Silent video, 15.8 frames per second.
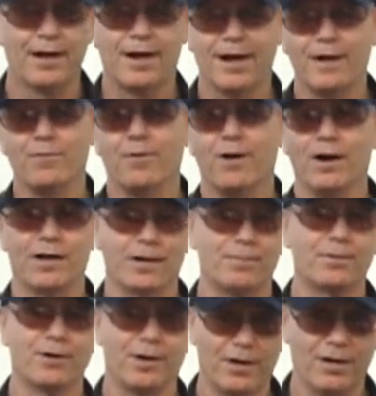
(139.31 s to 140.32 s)
I walk
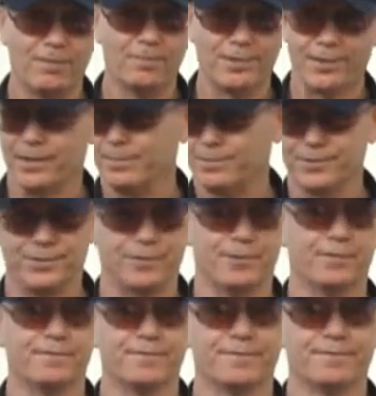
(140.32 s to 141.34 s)
up calmly and observe,